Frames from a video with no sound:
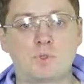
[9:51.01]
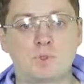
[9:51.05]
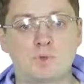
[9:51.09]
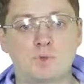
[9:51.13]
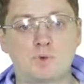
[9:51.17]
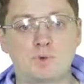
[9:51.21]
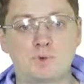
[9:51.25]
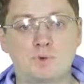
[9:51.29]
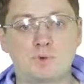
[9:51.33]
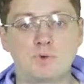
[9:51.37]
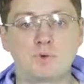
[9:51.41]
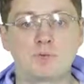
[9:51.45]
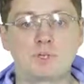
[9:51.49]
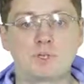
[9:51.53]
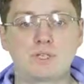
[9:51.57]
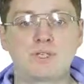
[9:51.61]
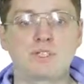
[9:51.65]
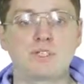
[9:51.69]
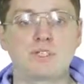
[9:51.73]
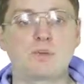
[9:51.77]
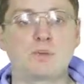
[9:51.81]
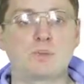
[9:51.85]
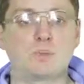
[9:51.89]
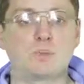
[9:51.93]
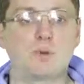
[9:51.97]
To do
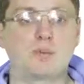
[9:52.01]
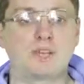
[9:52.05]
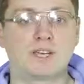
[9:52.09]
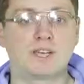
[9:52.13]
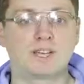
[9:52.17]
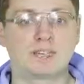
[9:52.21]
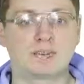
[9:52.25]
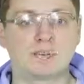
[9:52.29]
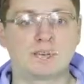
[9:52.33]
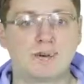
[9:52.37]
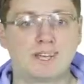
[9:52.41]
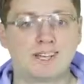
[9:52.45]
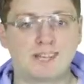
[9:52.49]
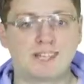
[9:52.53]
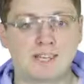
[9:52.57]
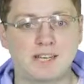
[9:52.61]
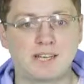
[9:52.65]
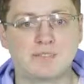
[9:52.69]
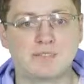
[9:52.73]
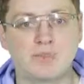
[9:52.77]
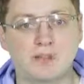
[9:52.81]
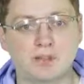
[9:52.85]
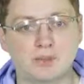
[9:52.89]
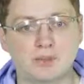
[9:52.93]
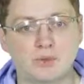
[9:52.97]
this, we express
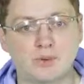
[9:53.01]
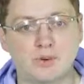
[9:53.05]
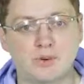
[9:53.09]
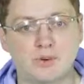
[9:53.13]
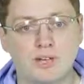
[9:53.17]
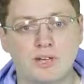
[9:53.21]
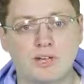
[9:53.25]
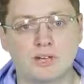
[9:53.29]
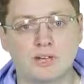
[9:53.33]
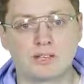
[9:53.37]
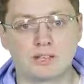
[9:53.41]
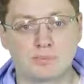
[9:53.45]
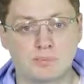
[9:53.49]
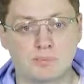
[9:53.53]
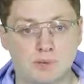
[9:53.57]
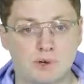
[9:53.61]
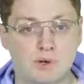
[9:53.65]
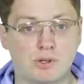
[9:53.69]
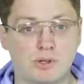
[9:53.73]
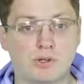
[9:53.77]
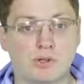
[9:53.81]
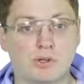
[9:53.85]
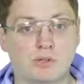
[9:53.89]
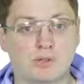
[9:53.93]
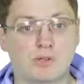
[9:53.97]
n factorial as a
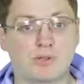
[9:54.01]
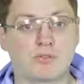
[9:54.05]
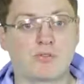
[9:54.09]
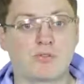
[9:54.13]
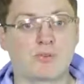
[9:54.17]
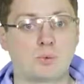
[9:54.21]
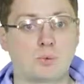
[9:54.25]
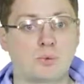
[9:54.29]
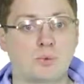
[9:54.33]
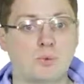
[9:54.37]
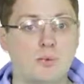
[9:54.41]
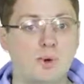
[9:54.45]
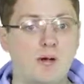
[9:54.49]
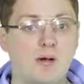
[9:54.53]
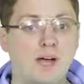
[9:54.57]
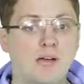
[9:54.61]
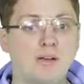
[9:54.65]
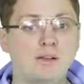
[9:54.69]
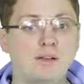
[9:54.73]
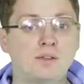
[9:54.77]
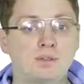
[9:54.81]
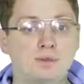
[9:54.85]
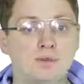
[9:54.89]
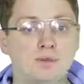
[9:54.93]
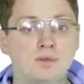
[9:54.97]
product of
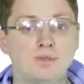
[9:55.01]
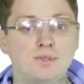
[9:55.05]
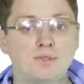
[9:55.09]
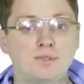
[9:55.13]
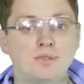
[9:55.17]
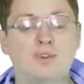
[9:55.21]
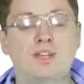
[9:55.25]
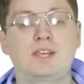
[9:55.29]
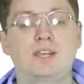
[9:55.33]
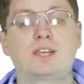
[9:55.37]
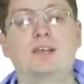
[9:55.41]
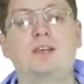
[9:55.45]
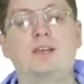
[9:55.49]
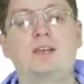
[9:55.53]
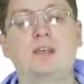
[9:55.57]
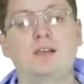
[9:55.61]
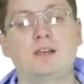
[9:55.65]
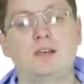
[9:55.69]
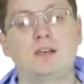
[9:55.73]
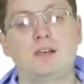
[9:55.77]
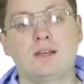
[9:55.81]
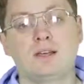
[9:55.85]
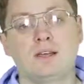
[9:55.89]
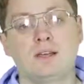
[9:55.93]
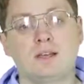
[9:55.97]
1, 2, 3
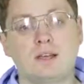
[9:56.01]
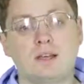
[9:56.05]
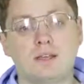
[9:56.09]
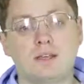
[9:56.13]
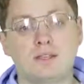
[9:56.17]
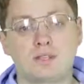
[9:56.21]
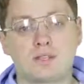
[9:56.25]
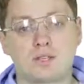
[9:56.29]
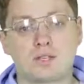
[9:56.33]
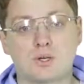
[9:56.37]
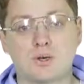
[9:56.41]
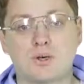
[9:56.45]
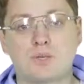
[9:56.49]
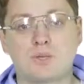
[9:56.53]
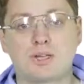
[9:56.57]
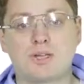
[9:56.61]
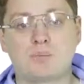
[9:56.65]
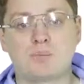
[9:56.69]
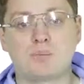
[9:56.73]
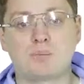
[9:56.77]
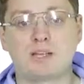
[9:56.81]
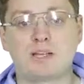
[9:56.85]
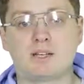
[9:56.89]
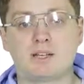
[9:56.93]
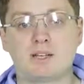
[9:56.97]
and so on,
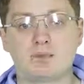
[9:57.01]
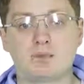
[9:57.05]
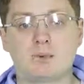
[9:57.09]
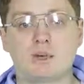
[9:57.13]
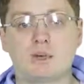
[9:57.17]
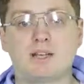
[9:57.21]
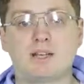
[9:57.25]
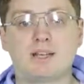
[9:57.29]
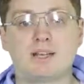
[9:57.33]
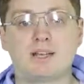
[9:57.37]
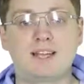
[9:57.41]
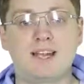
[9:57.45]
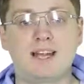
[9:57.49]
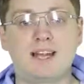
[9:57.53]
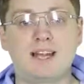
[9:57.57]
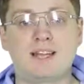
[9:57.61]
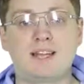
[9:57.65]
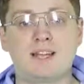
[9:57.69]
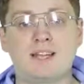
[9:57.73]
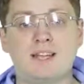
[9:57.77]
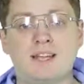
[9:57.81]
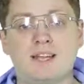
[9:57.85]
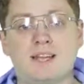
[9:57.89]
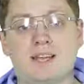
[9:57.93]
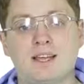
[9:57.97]
n minus 1, and
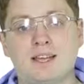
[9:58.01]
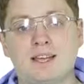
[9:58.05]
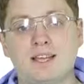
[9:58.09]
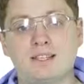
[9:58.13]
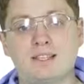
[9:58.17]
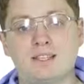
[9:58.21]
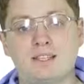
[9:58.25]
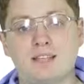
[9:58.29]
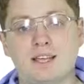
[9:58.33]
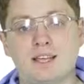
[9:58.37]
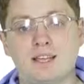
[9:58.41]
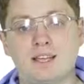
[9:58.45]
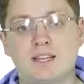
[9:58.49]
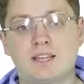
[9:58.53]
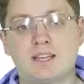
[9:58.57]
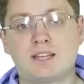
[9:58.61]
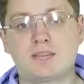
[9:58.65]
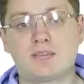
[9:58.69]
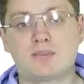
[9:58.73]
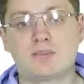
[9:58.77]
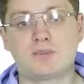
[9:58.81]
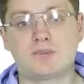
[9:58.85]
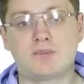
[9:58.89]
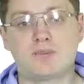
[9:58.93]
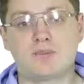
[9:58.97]
then
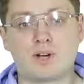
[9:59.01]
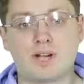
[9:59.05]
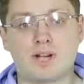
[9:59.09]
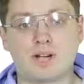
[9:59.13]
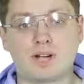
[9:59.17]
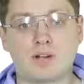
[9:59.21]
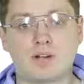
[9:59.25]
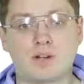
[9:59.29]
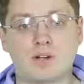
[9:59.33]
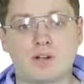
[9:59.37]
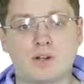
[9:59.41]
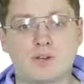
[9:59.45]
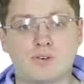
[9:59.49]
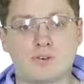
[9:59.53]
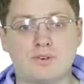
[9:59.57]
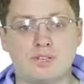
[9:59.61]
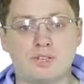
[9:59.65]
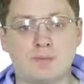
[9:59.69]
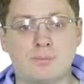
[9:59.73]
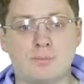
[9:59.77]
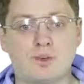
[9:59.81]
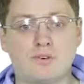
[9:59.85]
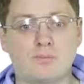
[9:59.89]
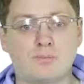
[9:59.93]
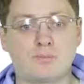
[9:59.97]
write
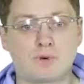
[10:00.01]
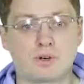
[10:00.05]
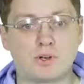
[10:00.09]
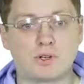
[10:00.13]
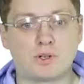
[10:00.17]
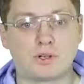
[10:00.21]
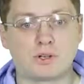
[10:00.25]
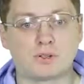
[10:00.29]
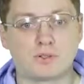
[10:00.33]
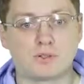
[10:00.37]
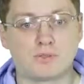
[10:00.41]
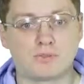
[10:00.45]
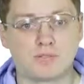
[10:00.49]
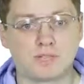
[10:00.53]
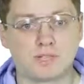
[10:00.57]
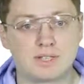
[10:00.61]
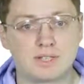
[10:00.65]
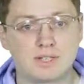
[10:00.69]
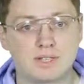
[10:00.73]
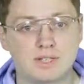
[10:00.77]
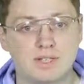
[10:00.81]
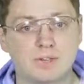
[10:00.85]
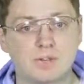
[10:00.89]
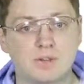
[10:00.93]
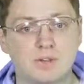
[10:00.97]
logarithm of product of
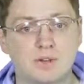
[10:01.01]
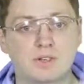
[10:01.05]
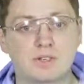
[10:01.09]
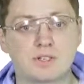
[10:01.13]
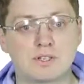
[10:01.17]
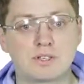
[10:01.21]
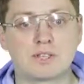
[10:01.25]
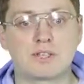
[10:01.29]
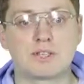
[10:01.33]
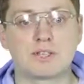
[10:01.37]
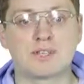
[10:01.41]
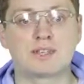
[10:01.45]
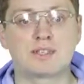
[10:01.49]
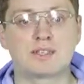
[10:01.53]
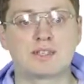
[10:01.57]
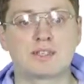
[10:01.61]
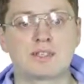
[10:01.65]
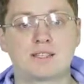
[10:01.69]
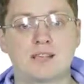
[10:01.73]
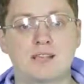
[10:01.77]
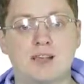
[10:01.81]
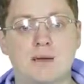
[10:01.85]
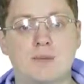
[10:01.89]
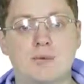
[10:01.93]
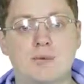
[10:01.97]
these numbers as a
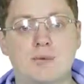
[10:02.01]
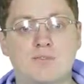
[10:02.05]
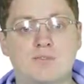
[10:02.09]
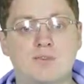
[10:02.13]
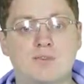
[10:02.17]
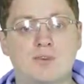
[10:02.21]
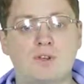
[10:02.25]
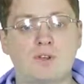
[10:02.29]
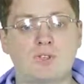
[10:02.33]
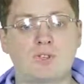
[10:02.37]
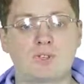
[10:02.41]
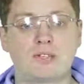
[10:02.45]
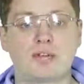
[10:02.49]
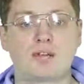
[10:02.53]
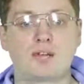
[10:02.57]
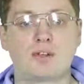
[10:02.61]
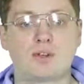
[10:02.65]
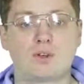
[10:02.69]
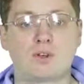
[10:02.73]
sum of their